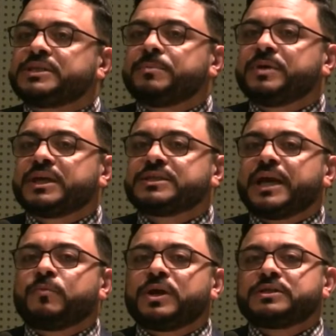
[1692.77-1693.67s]
He said, because
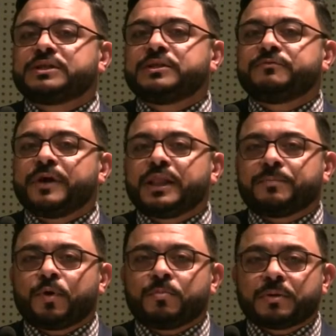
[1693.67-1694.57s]
I wanted to
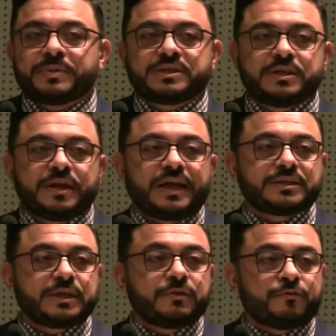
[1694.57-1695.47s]
develop Omar Mateen
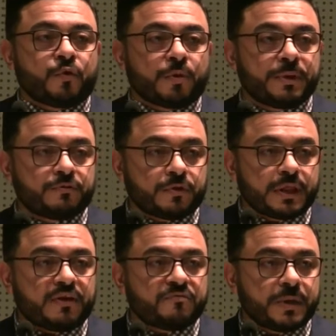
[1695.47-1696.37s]
as an informant for
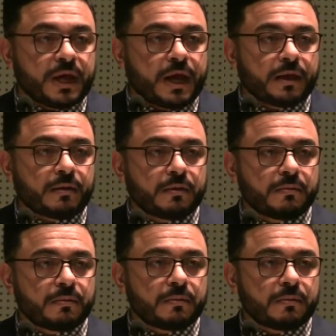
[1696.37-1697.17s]
the FBI.